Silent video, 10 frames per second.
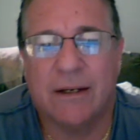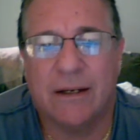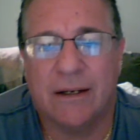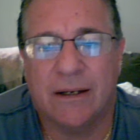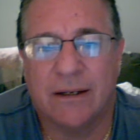
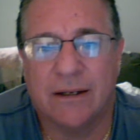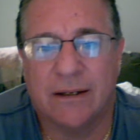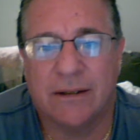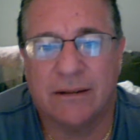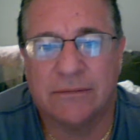
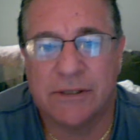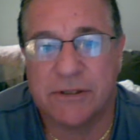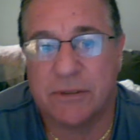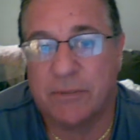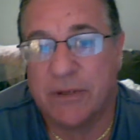
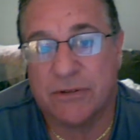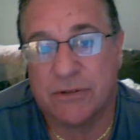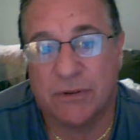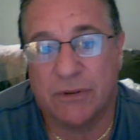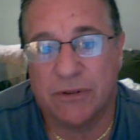because the
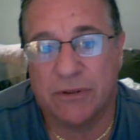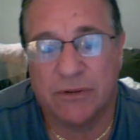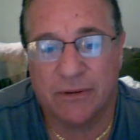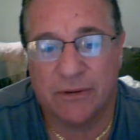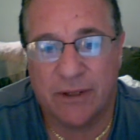pitchers will
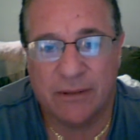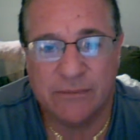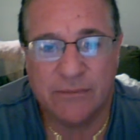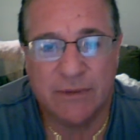control the game.